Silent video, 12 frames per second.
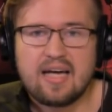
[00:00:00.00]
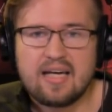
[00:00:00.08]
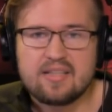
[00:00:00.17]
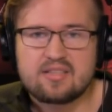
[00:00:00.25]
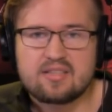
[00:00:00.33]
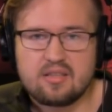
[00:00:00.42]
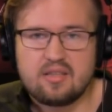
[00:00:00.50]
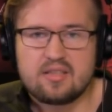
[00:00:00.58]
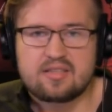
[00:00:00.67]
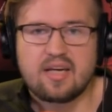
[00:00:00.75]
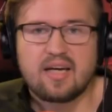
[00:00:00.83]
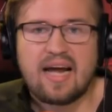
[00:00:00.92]

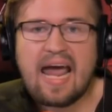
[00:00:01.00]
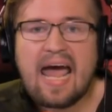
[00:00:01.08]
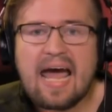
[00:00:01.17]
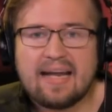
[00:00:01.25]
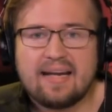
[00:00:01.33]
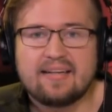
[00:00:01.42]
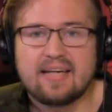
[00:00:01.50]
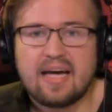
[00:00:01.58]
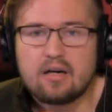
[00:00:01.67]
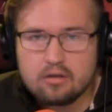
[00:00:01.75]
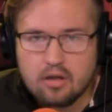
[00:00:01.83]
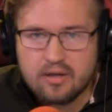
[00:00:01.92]
It's gonna end. I
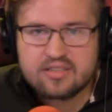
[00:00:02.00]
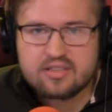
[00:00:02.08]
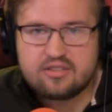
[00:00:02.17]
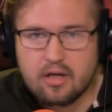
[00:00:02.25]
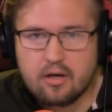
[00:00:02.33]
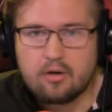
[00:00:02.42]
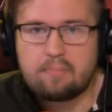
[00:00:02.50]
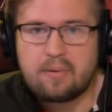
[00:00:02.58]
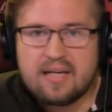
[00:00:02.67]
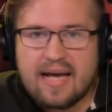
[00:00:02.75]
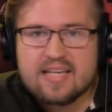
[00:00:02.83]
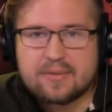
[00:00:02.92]
don't know what to do,
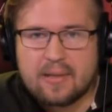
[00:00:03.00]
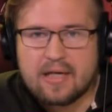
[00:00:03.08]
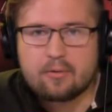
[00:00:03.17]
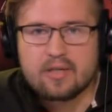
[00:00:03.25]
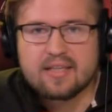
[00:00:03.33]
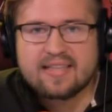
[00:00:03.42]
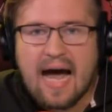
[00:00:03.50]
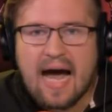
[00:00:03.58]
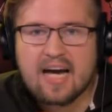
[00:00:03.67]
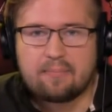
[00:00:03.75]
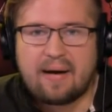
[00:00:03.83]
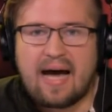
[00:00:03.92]
but next week we're gonna
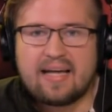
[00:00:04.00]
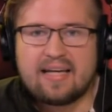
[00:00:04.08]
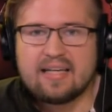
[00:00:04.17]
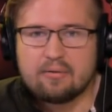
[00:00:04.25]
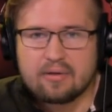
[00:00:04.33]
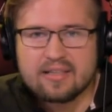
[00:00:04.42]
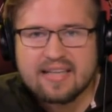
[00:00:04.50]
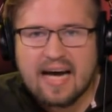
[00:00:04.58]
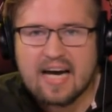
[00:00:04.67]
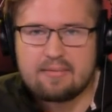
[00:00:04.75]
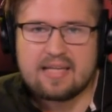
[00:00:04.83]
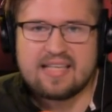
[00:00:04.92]
talk about it. We're gonna
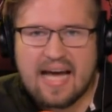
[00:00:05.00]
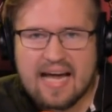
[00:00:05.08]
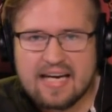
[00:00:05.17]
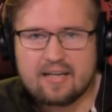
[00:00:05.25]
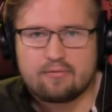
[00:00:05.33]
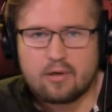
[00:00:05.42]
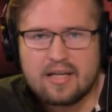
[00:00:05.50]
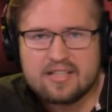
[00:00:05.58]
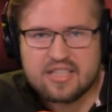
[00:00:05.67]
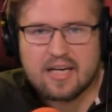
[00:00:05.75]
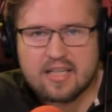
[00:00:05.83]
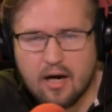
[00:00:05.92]
talk about the ending of Wudong
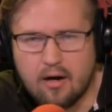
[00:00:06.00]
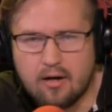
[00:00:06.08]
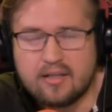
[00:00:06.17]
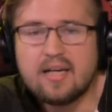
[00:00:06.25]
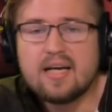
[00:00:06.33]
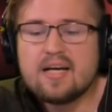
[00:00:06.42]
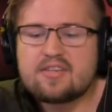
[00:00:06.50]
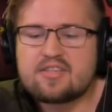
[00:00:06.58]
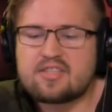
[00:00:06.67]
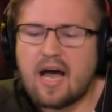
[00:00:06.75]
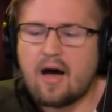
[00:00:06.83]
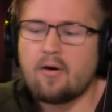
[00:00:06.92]
Qiankun.
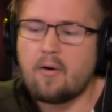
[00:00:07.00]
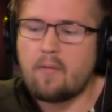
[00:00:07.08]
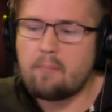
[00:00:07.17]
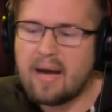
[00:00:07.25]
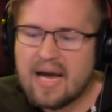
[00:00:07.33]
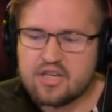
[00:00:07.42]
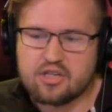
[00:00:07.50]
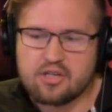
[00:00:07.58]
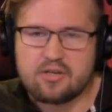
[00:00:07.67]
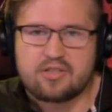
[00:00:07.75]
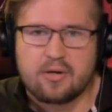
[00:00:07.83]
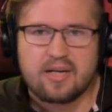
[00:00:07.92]
So make sure
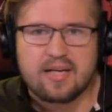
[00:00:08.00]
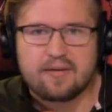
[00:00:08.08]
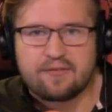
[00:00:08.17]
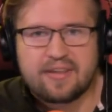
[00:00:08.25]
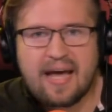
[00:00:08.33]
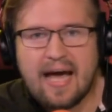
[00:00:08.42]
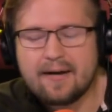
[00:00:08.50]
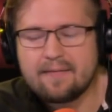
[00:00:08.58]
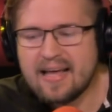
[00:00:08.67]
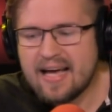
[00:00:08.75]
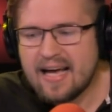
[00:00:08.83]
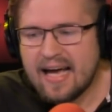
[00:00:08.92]
you're tuning in for that.
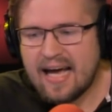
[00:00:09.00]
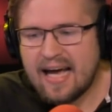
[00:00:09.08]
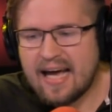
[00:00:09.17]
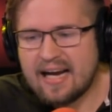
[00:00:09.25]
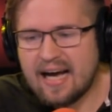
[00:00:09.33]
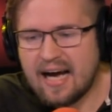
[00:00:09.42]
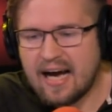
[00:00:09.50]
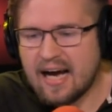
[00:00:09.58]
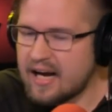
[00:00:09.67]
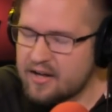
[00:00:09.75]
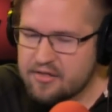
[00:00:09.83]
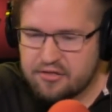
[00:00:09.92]
And
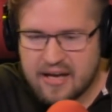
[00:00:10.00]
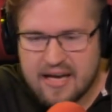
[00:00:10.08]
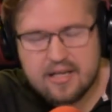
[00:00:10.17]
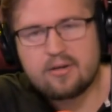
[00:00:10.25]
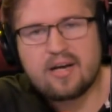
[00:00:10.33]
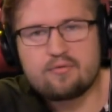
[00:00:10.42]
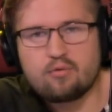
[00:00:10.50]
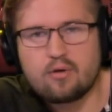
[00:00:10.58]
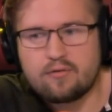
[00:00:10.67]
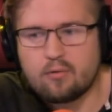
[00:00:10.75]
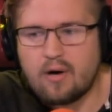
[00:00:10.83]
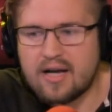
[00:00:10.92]
thank you to everyone
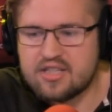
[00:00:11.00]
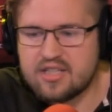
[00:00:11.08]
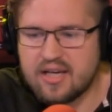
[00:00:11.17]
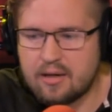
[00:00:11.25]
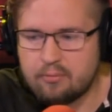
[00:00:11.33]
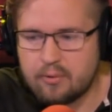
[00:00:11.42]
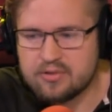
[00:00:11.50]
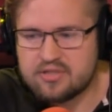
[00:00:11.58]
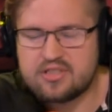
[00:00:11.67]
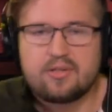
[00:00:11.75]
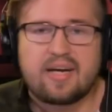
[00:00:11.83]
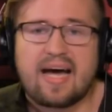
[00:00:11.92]
for watching, and we will
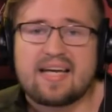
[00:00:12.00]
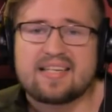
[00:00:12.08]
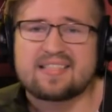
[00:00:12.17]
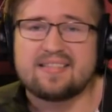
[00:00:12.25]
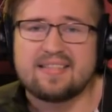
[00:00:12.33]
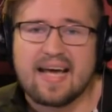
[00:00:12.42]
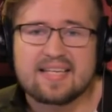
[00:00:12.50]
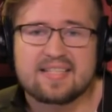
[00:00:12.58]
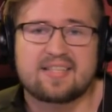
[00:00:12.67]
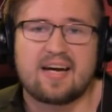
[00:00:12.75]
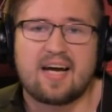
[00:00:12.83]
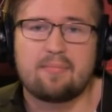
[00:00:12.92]
see you guys next
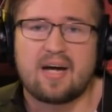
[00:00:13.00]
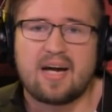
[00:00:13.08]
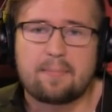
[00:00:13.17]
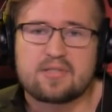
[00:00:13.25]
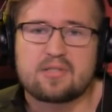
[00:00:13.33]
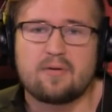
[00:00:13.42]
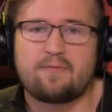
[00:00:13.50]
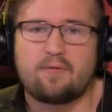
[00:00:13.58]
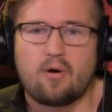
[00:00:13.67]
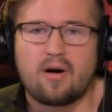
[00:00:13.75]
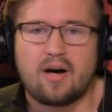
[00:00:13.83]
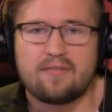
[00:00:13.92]
time on episode
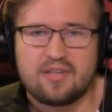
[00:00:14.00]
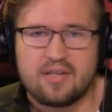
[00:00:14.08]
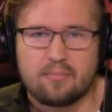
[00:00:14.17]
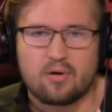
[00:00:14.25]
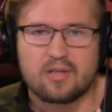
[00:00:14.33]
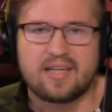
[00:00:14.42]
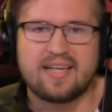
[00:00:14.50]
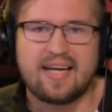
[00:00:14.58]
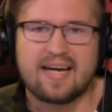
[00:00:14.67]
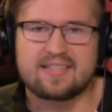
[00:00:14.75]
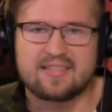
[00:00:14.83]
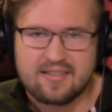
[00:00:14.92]
4 of the Immortal
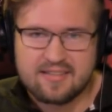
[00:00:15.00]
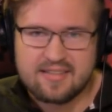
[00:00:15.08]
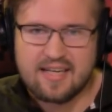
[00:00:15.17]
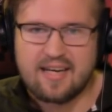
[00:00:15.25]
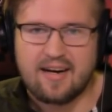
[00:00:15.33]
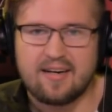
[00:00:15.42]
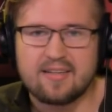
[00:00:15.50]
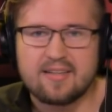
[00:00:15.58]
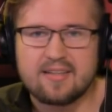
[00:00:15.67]
Index. Take care.